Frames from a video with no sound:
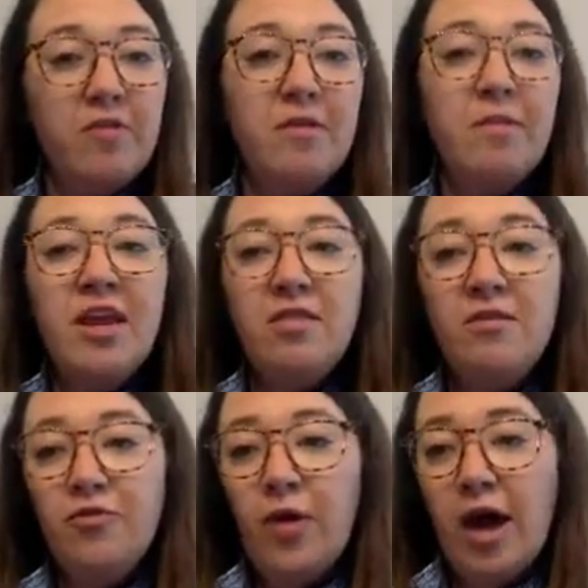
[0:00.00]
Somebody in
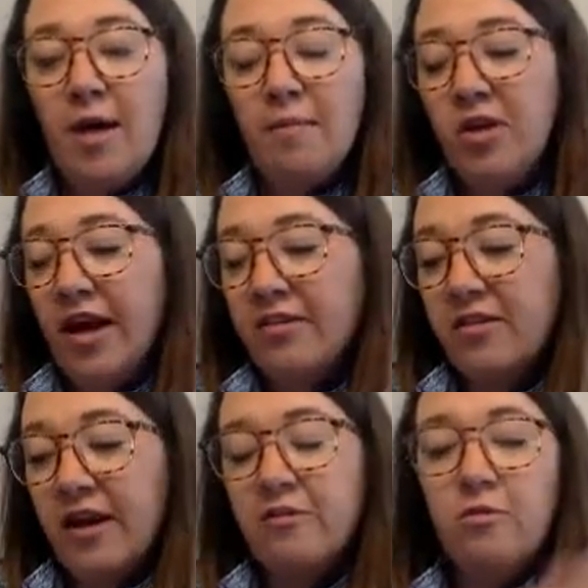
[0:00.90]
the class
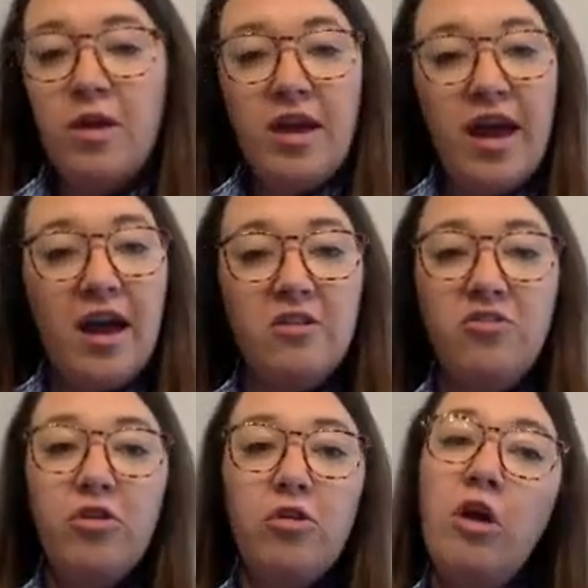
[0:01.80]
last week asked,
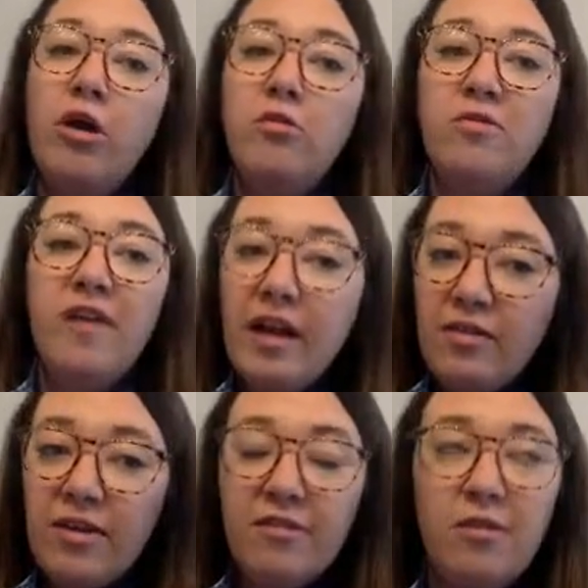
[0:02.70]
are you assigning
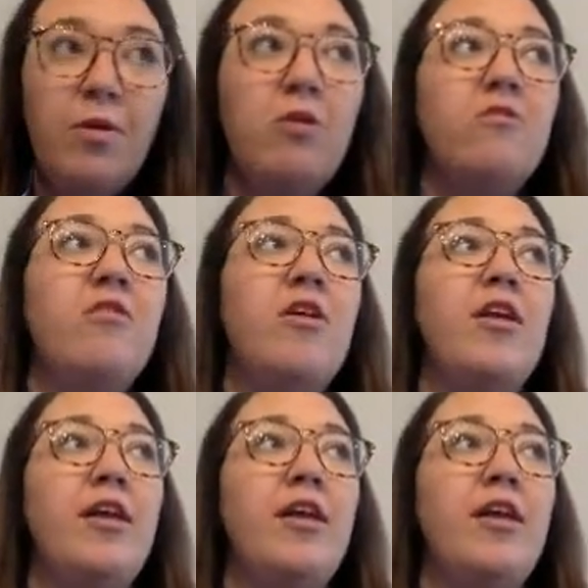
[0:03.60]
things in Pearson?